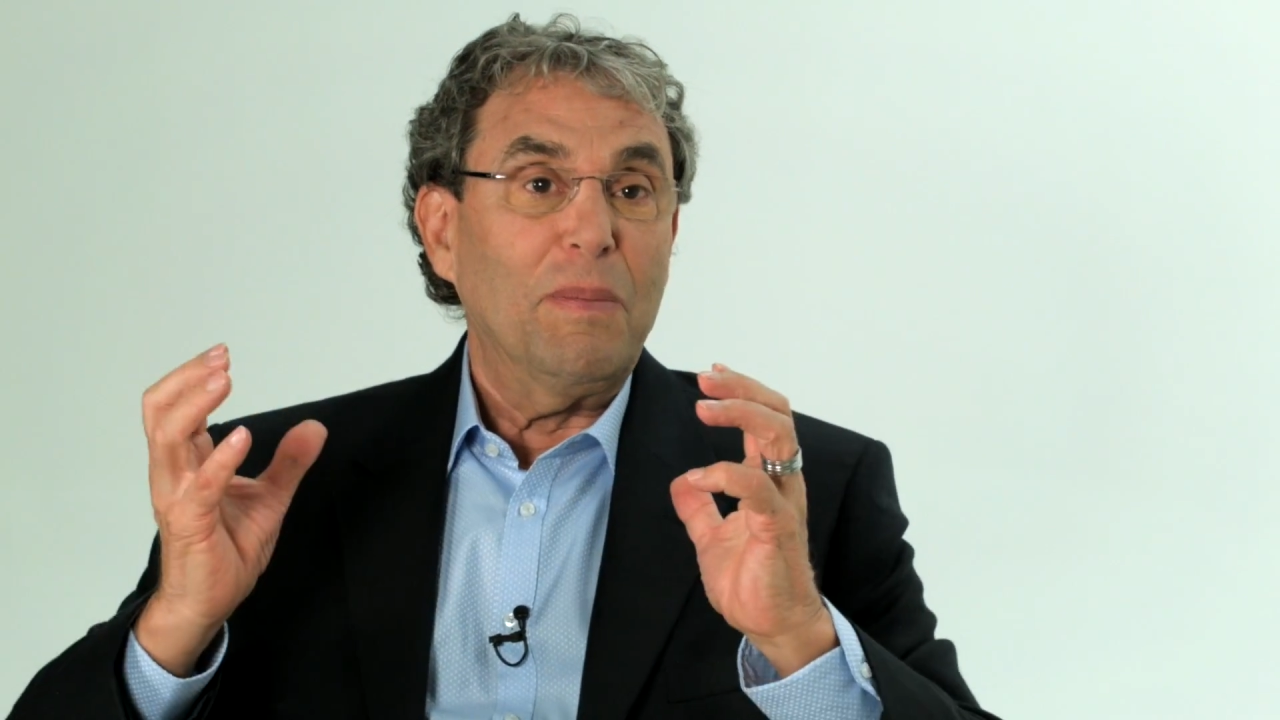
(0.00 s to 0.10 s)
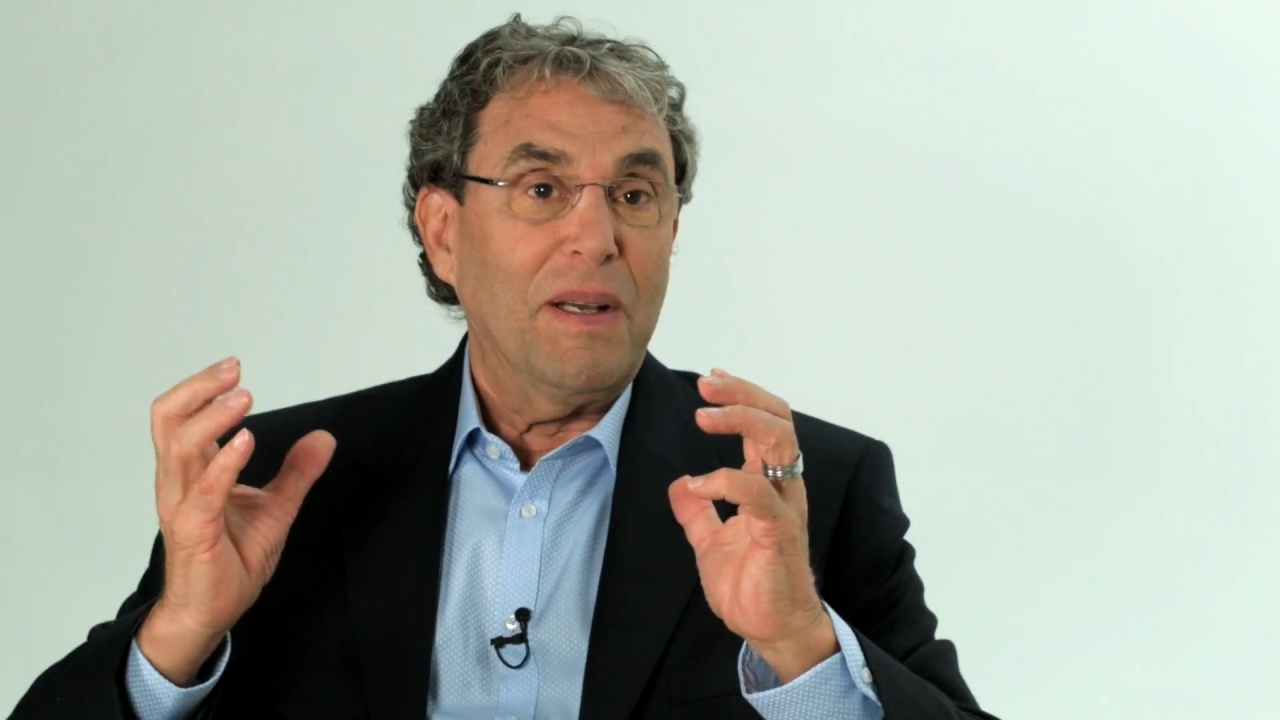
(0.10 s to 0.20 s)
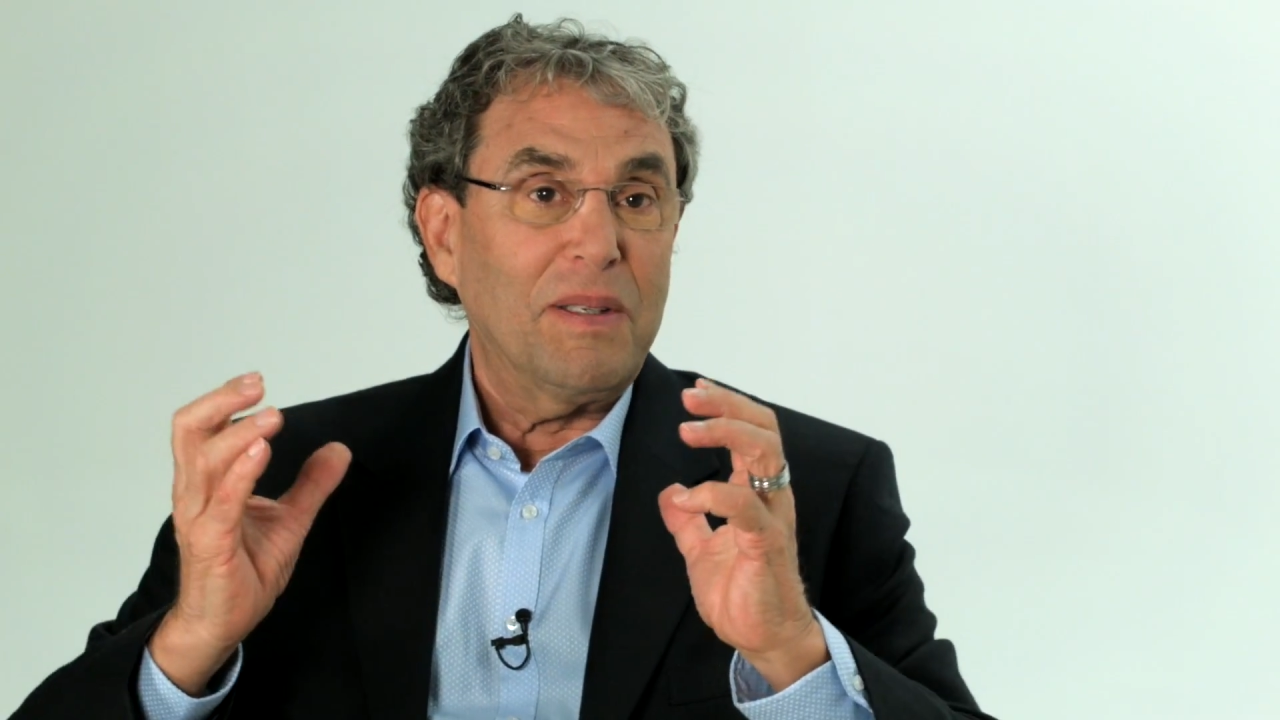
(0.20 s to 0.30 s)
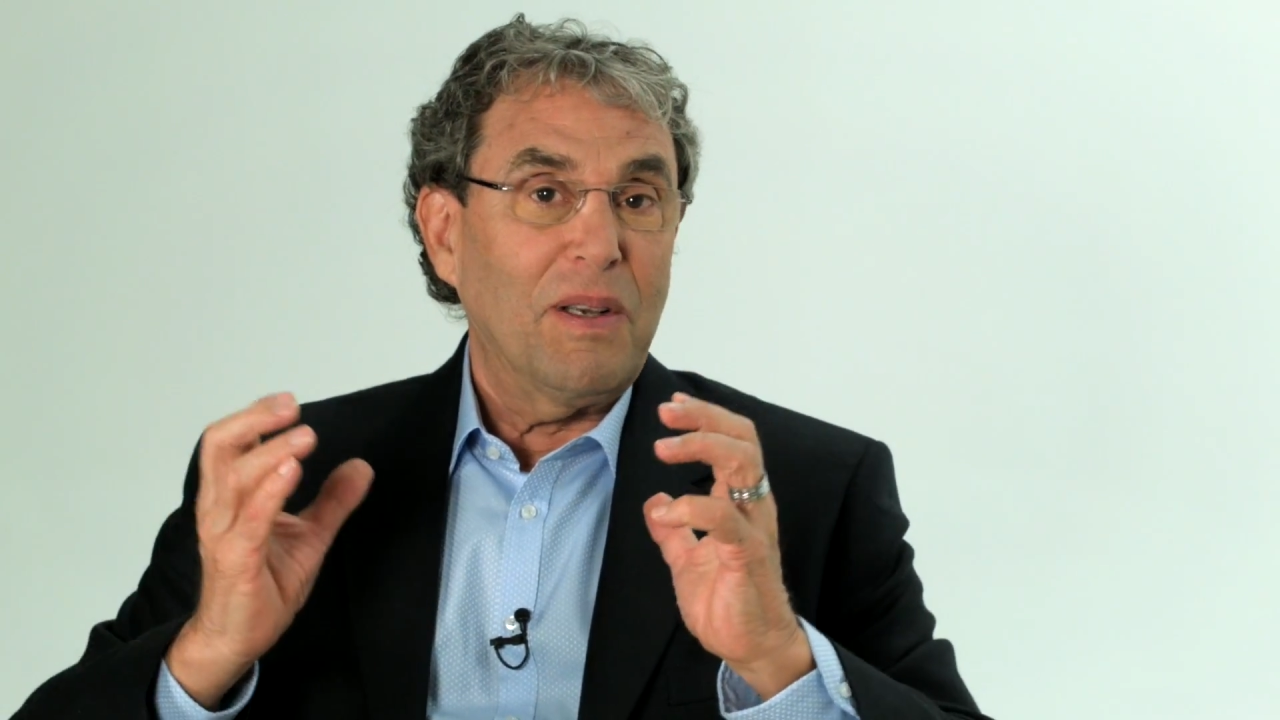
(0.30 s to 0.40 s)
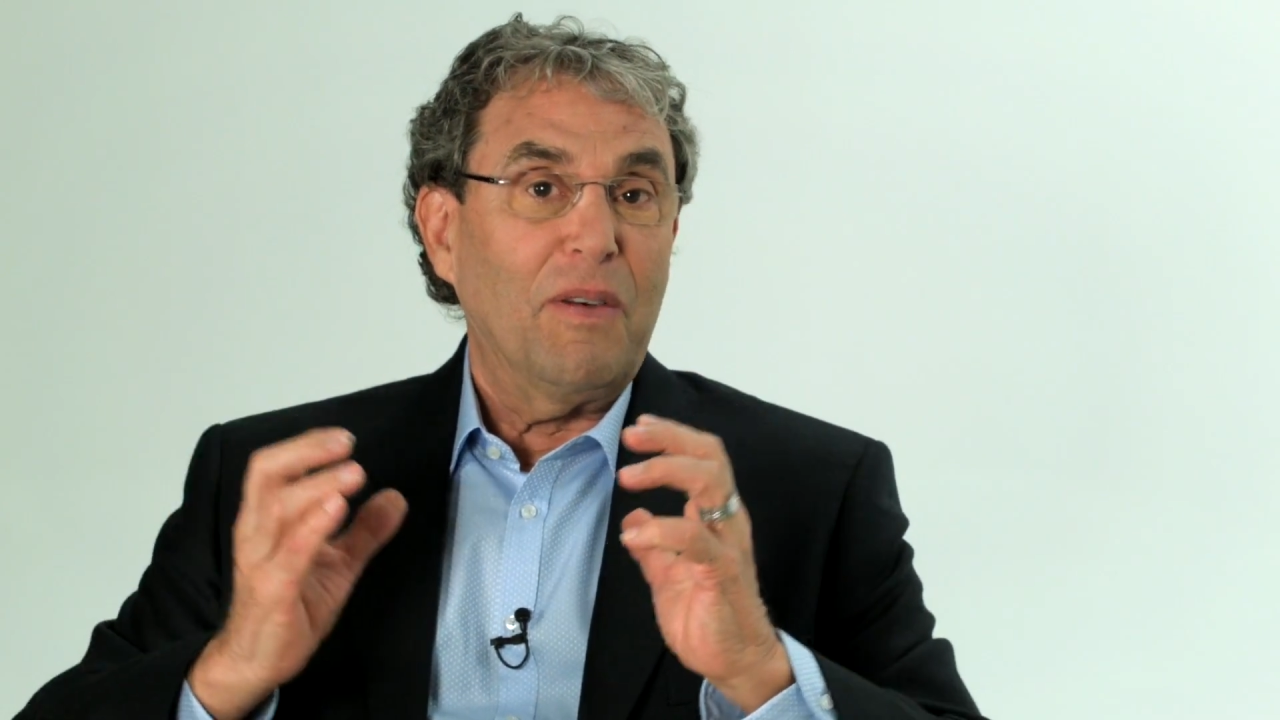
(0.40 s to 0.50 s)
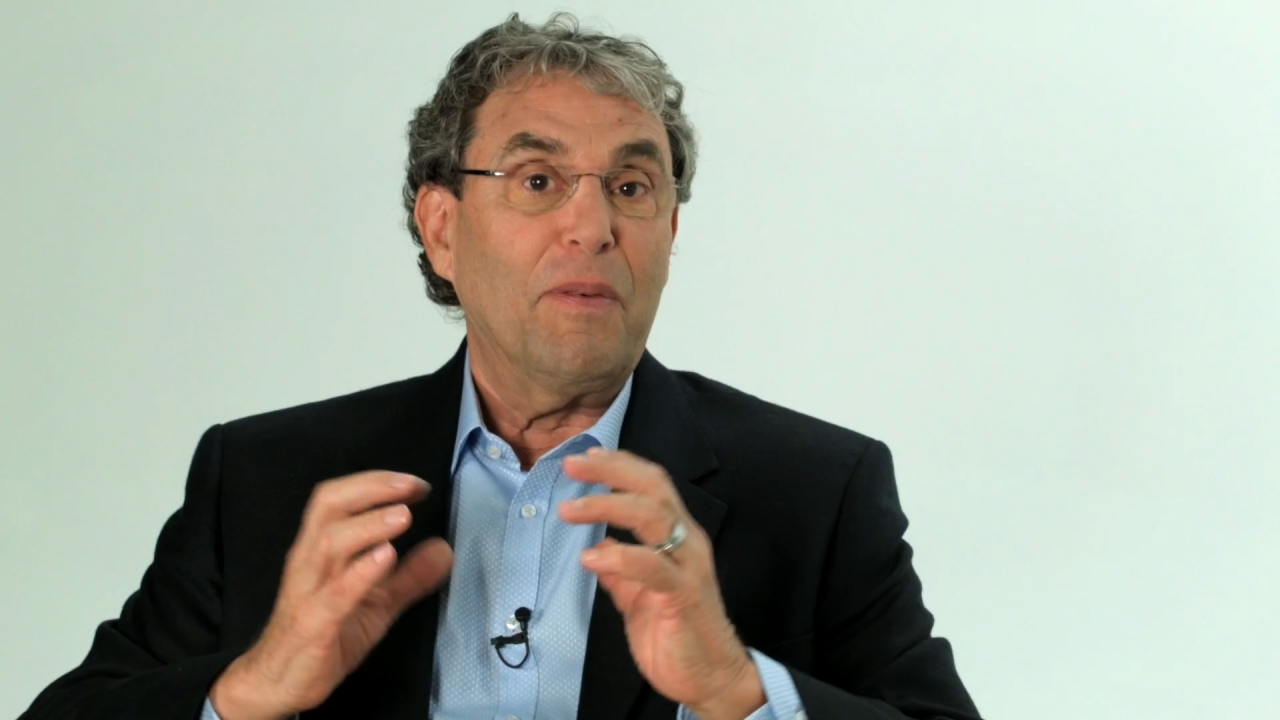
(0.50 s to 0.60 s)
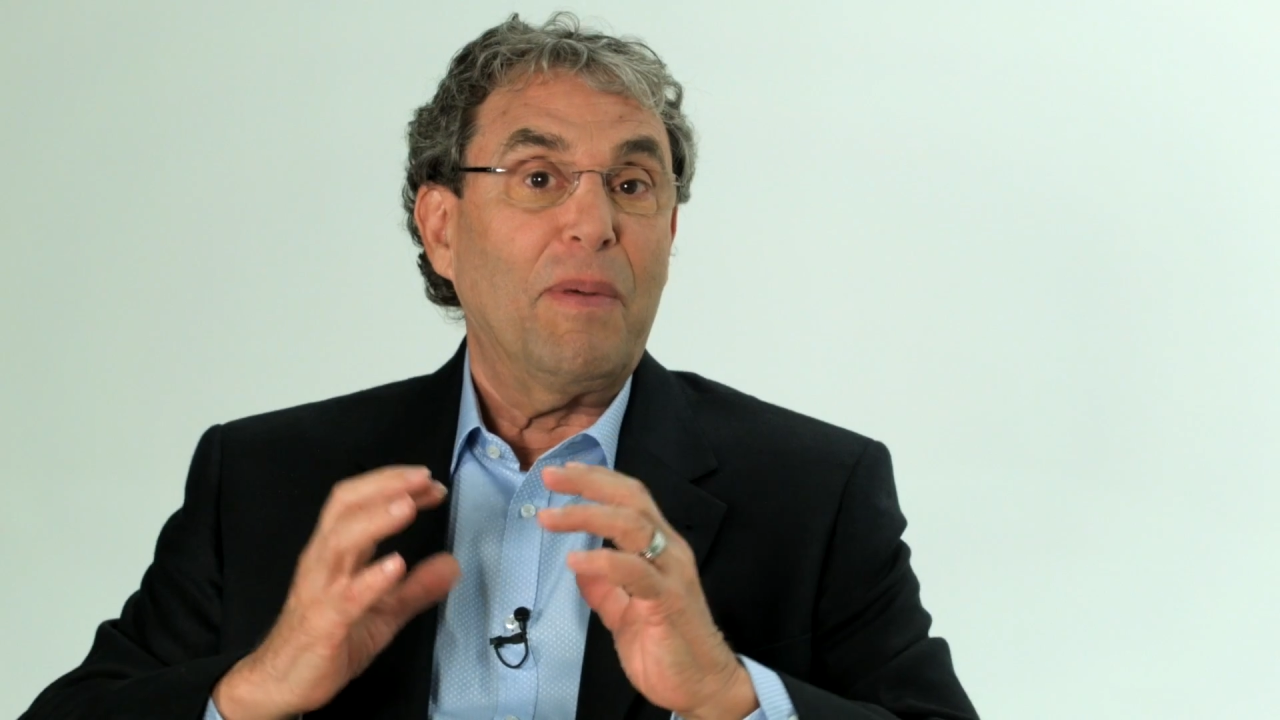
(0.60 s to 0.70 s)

to myself